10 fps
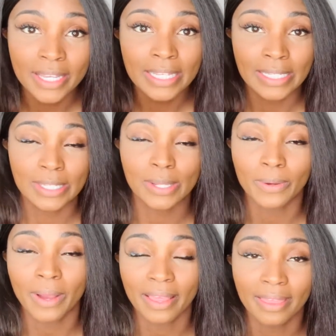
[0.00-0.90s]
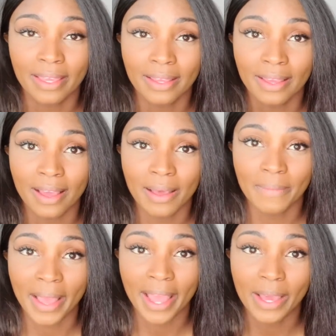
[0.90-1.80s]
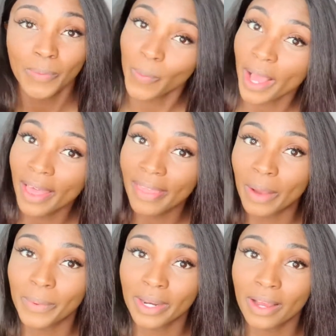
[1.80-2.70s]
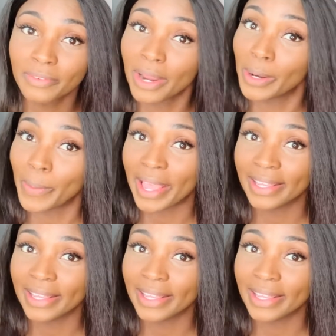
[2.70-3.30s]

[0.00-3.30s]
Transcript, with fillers: So I think um, I had one that went on right away